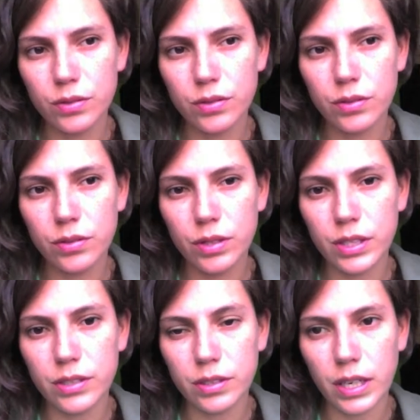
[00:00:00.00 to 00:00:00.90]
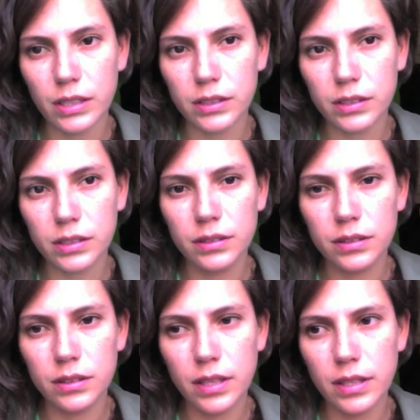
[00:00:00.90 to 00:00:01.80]
to interact
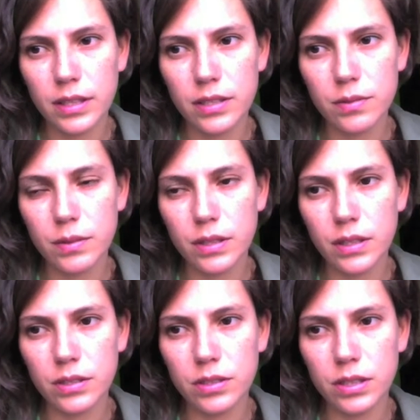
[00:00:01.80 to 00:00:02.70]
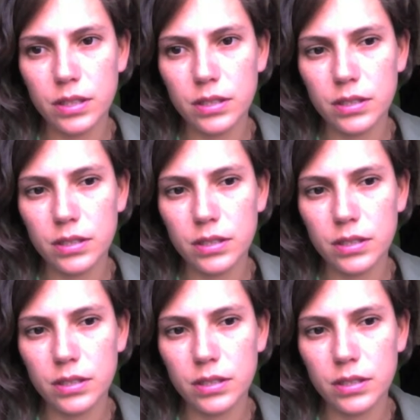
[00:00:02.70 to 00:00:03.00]
like this with the internet.